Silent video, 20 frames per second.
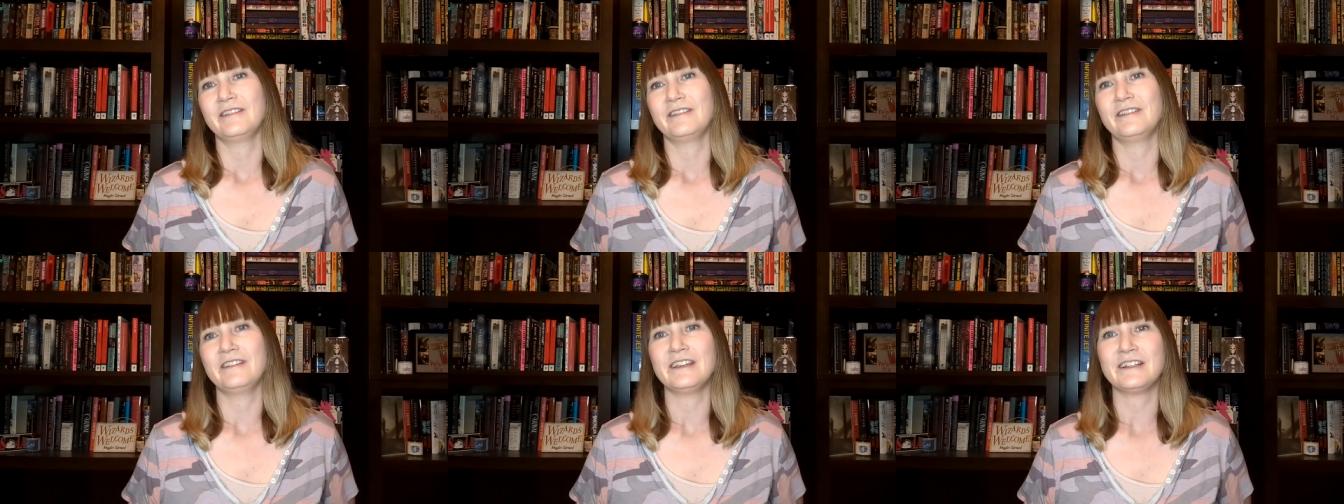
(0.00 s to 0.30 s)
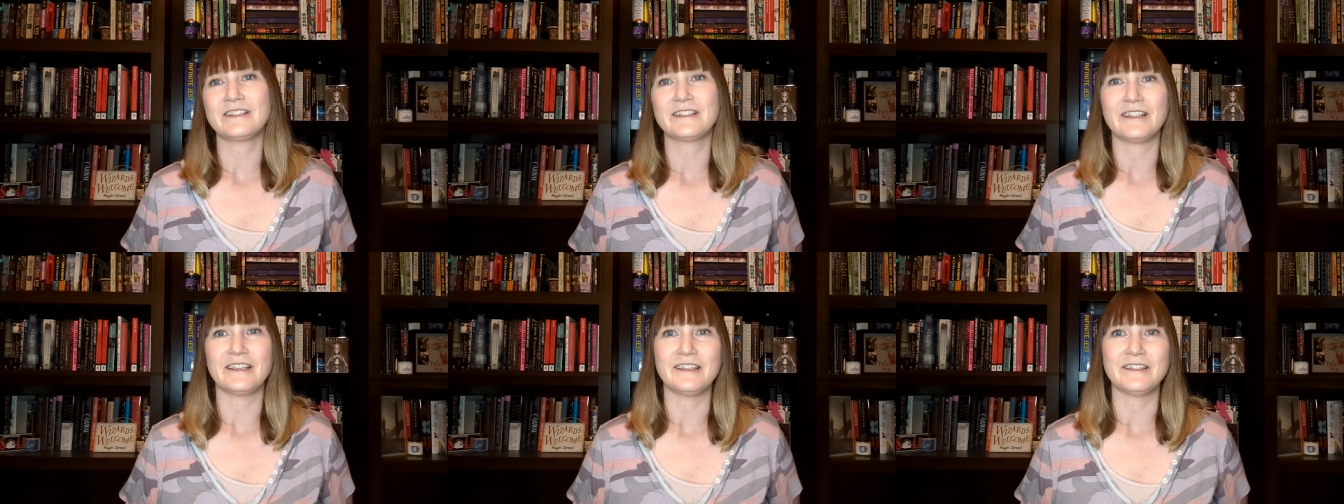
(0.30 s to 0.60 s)

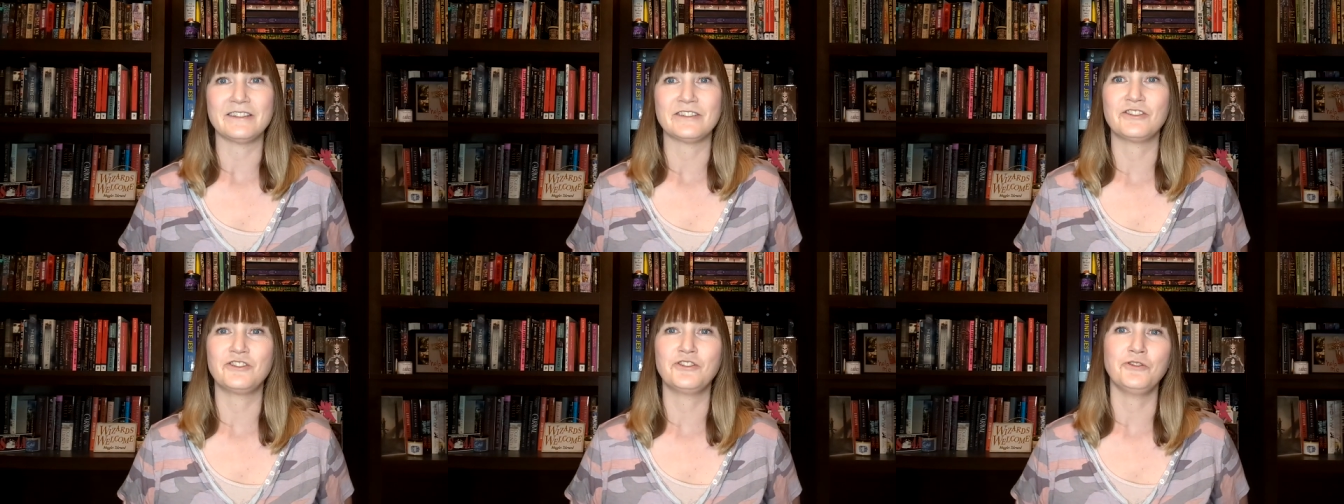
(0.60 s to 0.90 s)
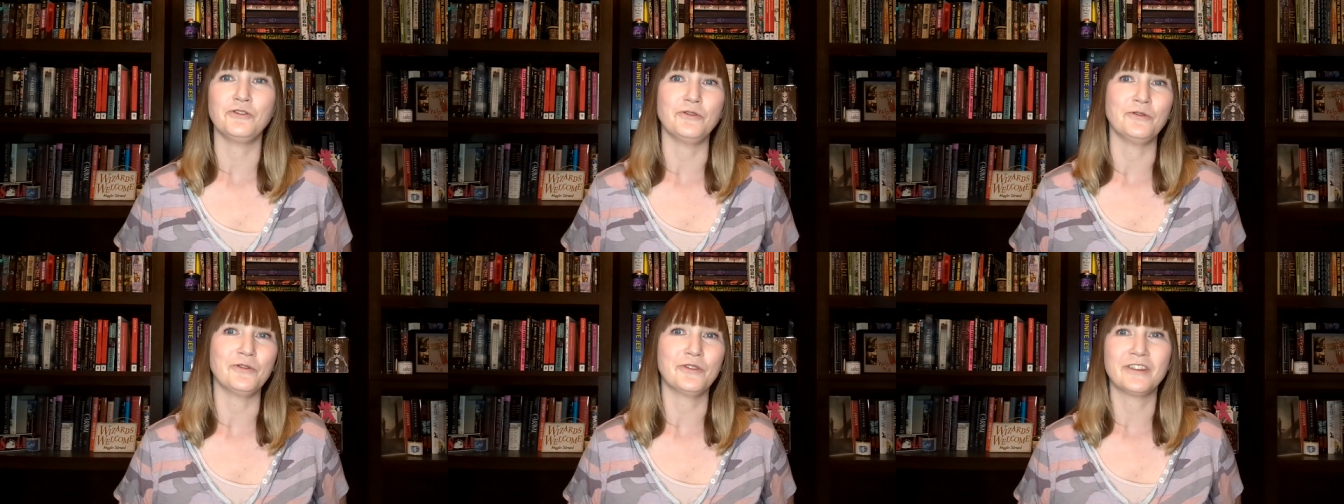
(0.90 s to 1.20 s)
This is
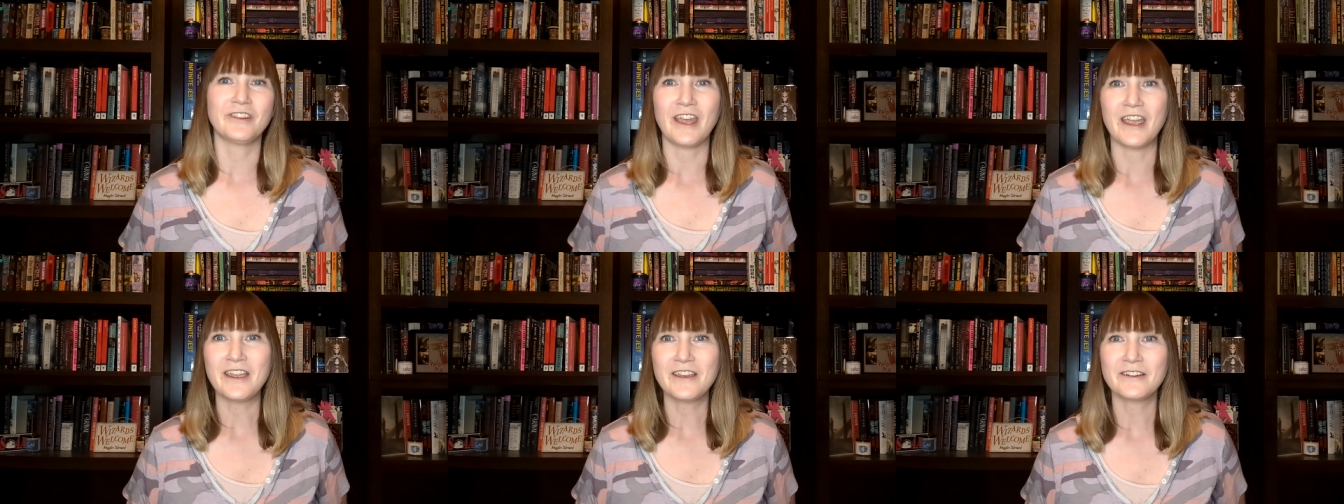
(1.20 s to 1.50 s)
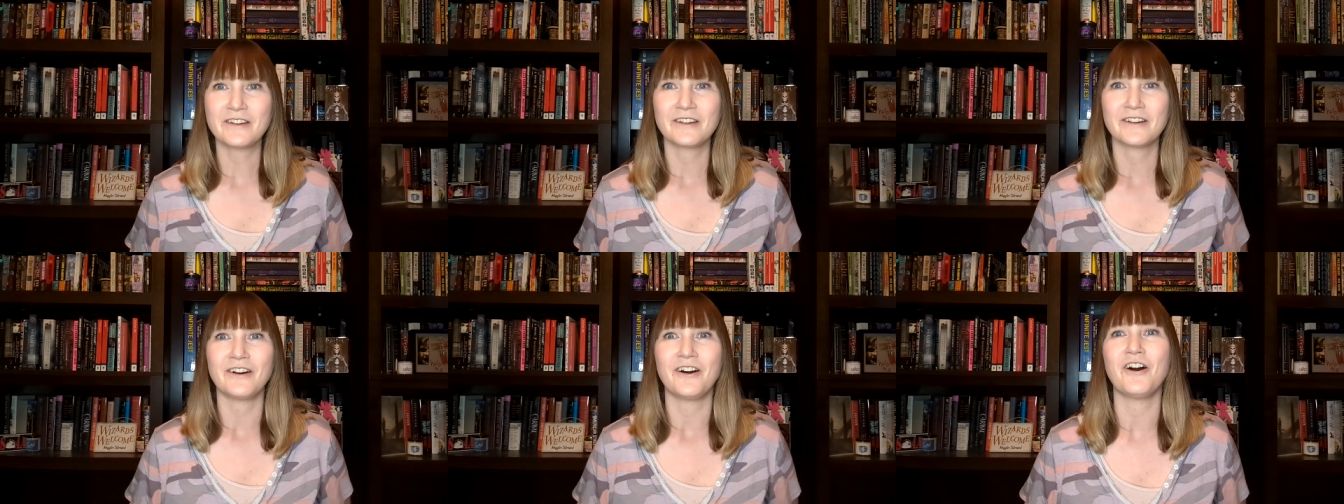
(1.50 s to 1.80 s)
to
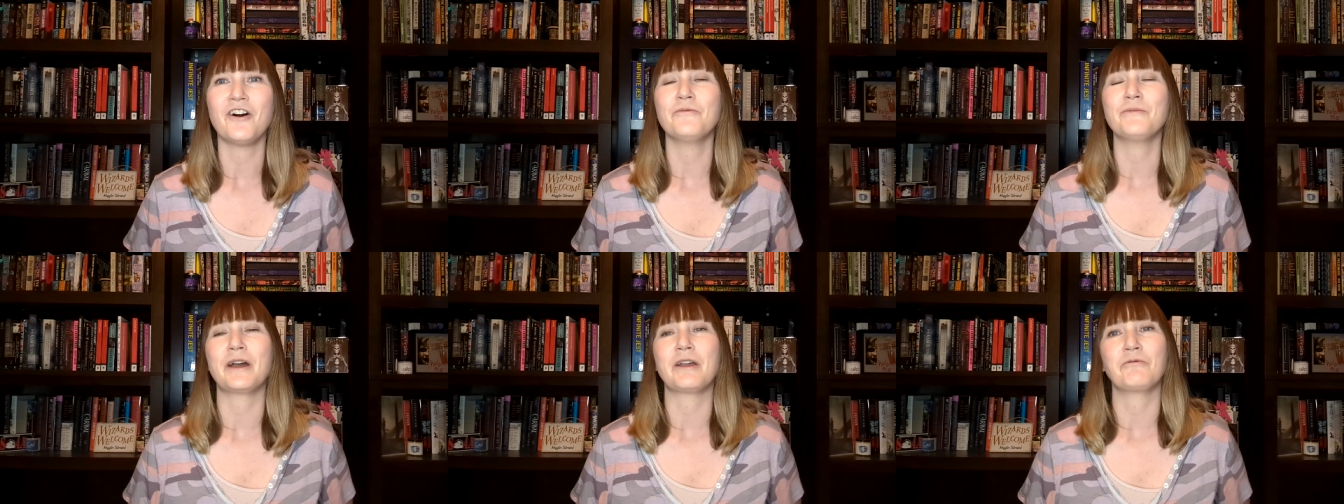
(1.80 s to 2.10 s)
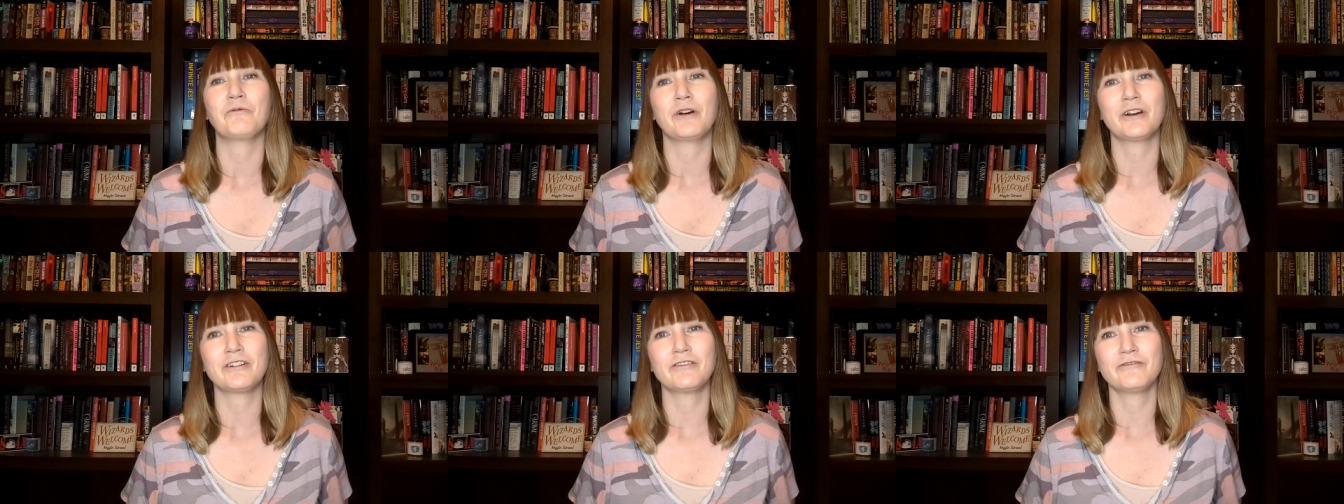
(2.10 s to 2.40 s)
thank all my
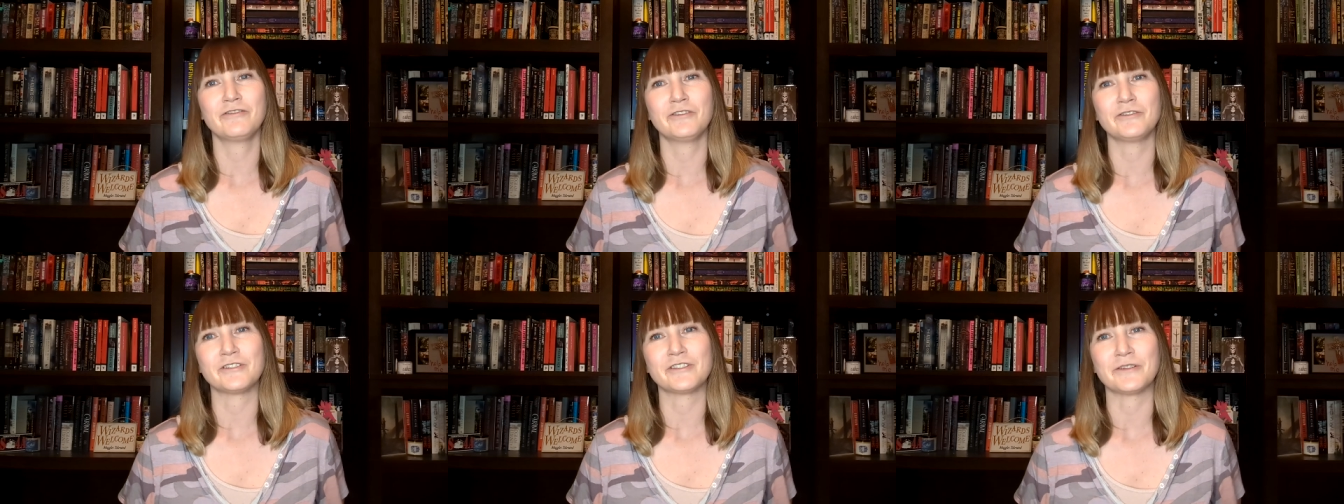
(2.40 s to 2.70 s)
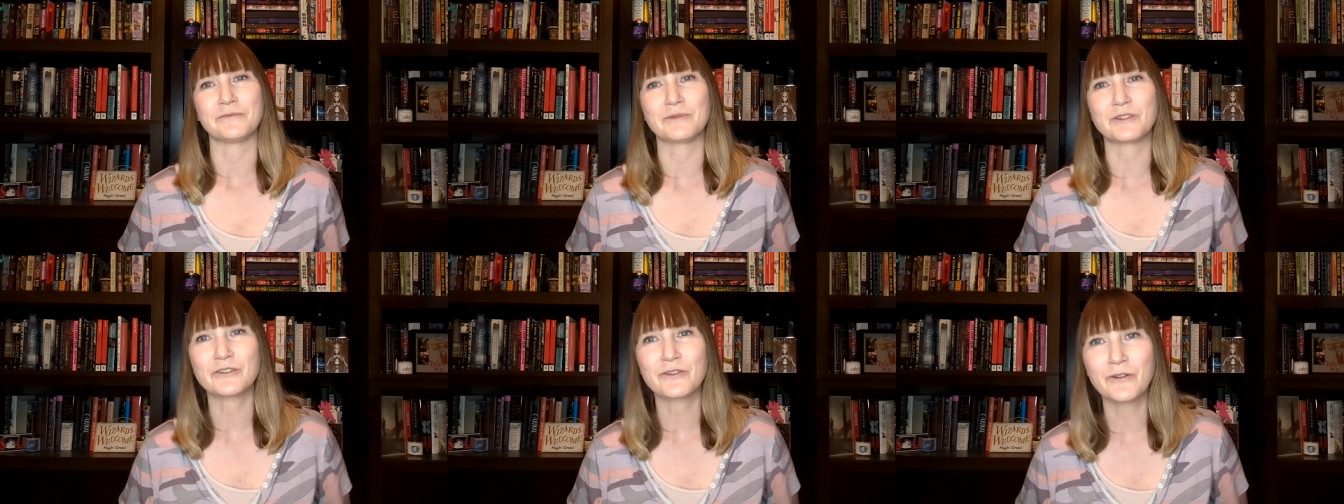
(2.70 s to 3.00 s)
wonderful
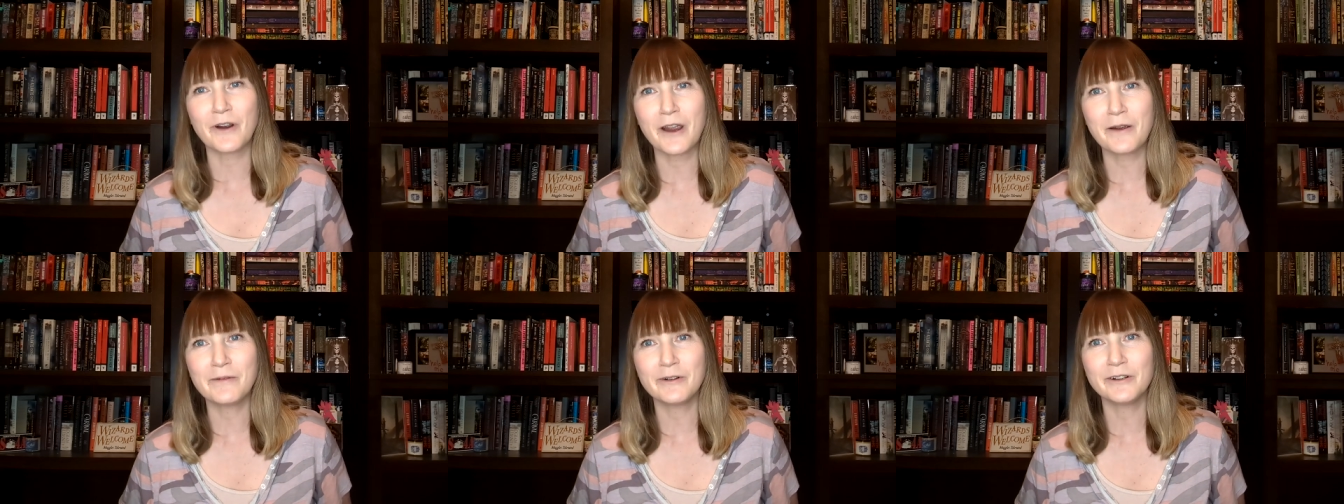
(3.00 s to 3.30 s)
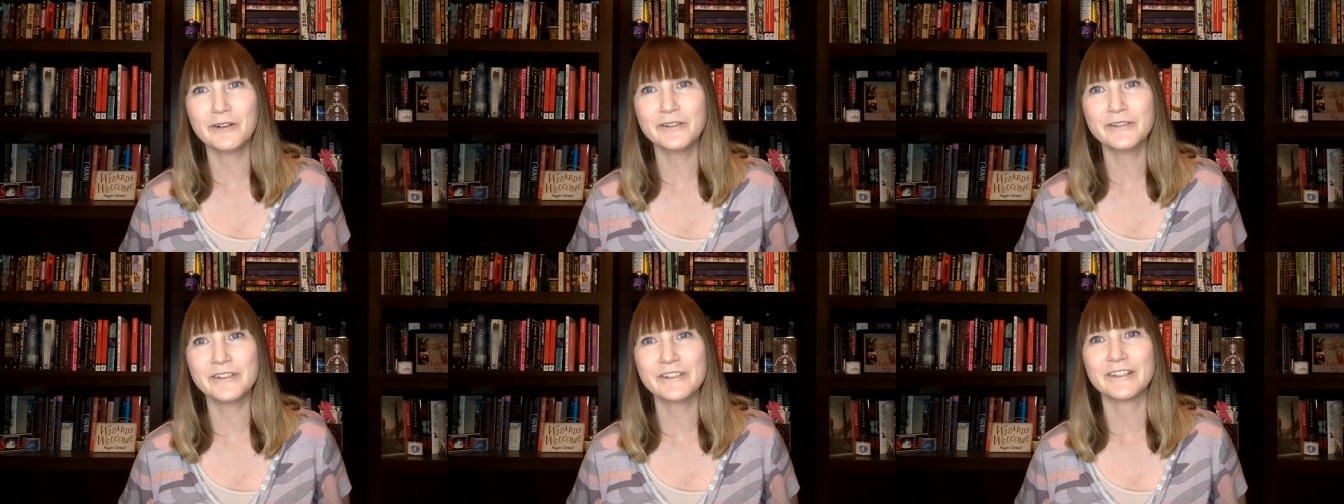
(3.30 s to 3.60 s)

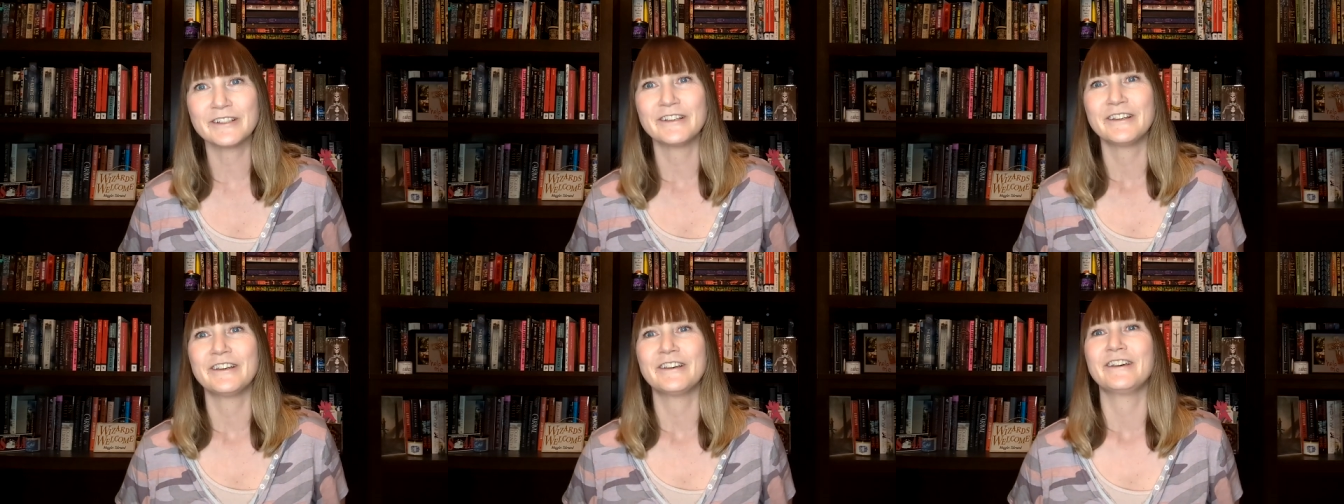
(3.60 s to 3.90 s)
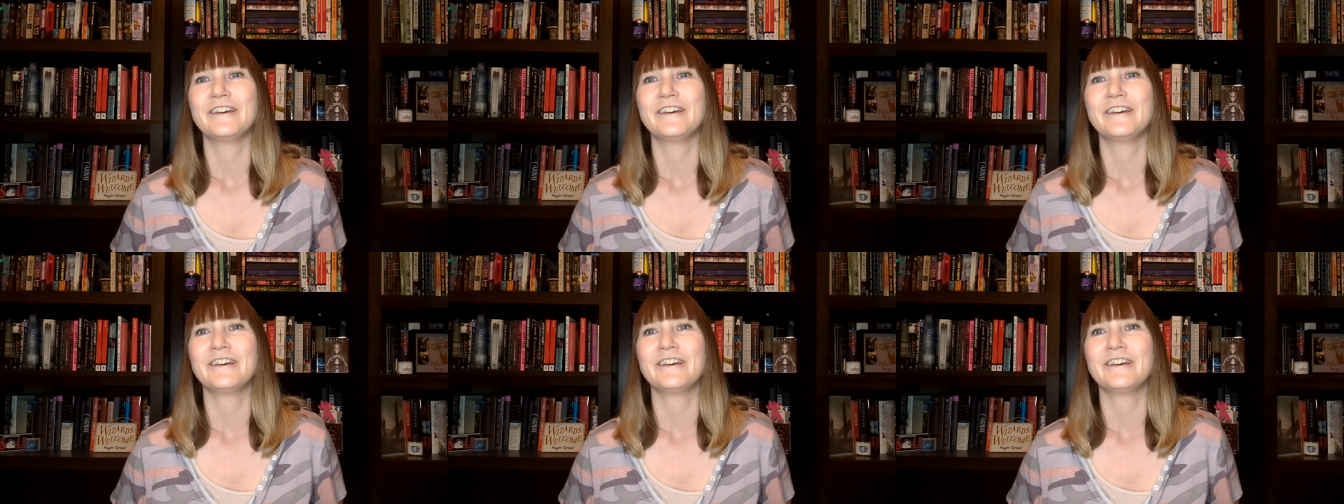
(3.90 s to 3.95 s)
subscribers.